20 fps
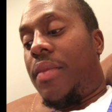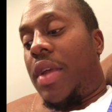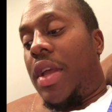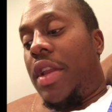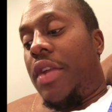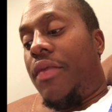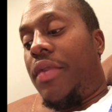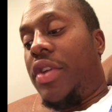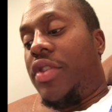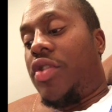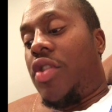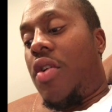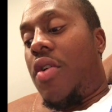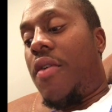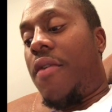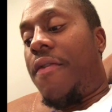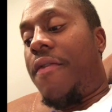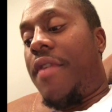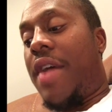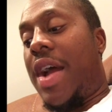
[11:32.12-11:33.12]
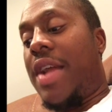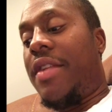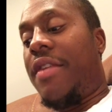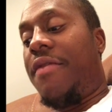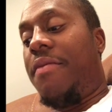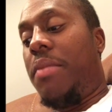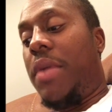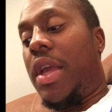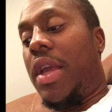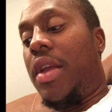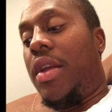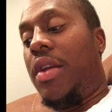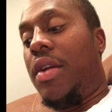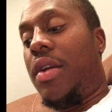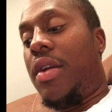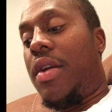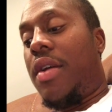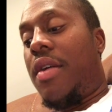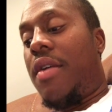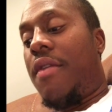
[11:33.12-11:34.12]
And it reads on, findeth me,
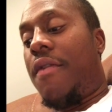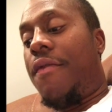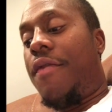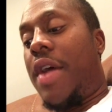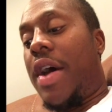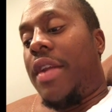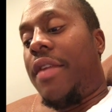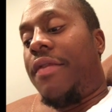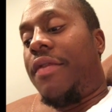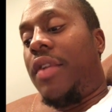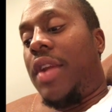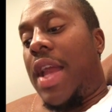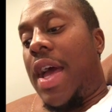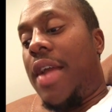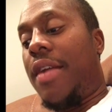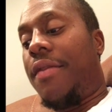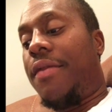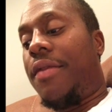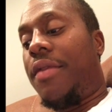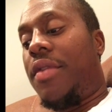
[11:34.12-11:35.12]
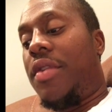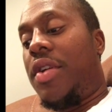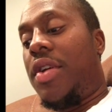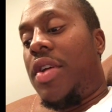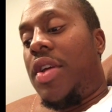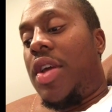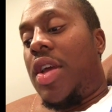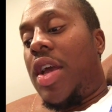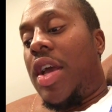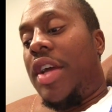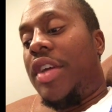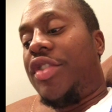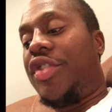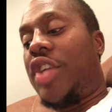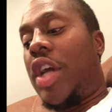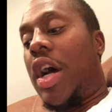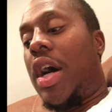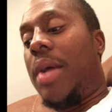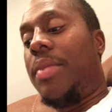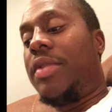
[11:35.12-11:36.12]
findeth life, and
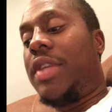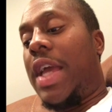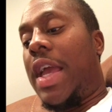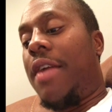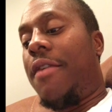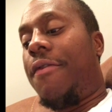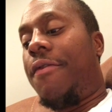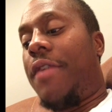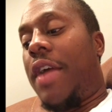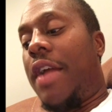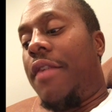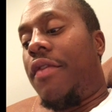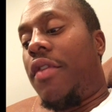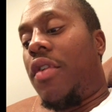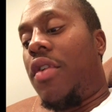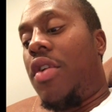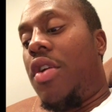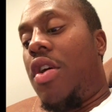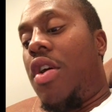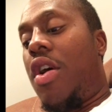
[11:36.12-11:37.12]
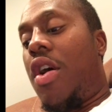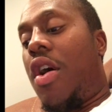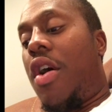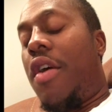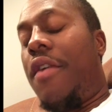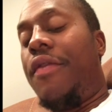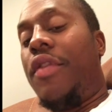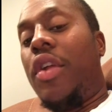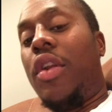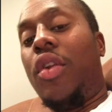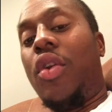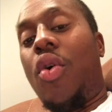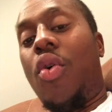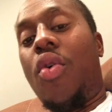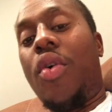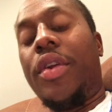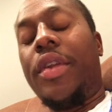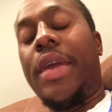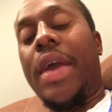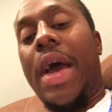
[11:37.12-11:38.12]
shall obtain favor of the
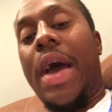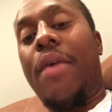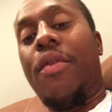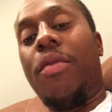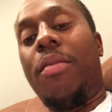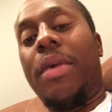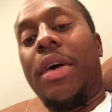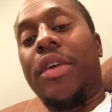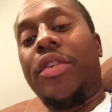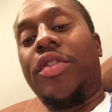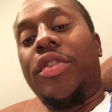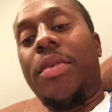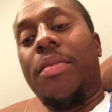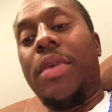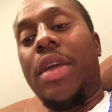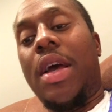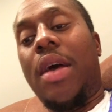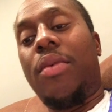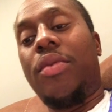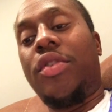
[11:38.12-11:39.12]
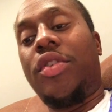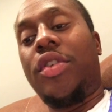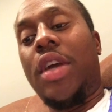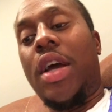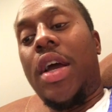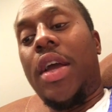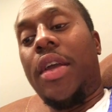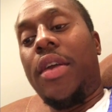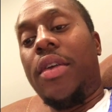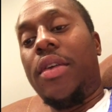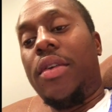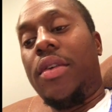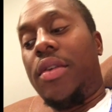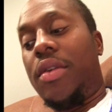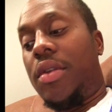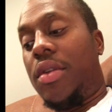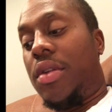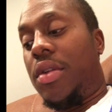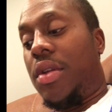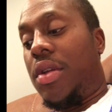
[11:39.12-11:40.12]
Lord Yahweh Bashem Yahweh Shai.
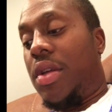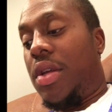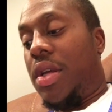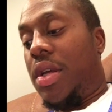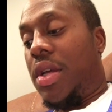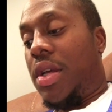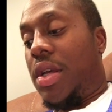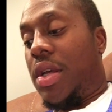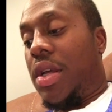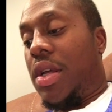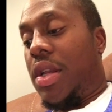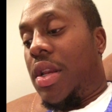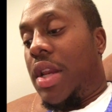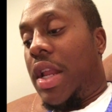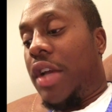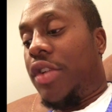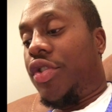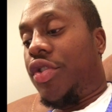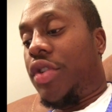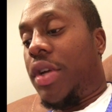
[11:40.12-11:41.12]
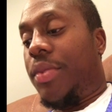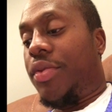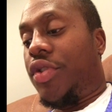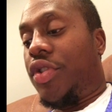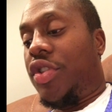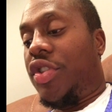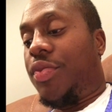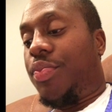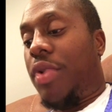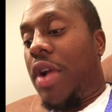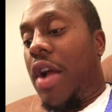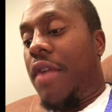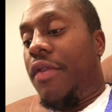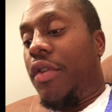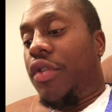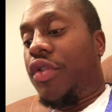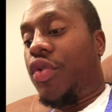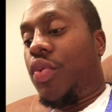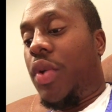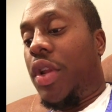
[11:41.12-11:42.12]
Next scripture is
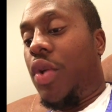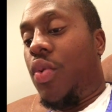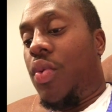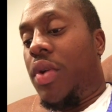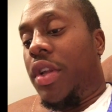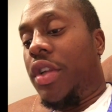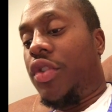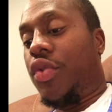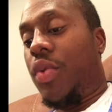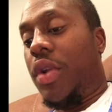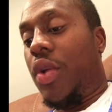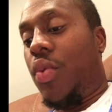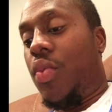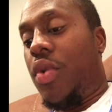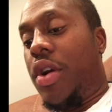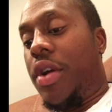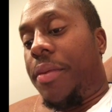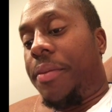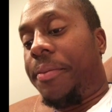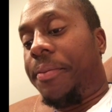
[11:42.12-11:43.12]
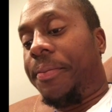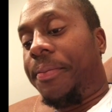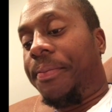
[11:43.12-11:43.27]
Proverbs 21 and 21,